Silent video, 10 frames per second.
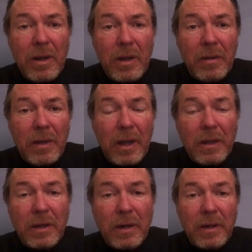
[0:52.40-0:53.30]

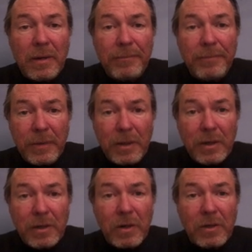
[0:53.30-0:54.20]
that um,
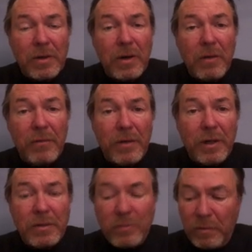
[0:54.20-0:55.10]
shows you how
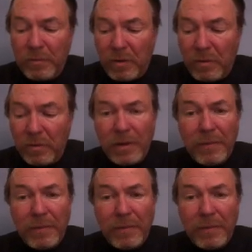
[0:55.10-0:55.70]
fish move forward.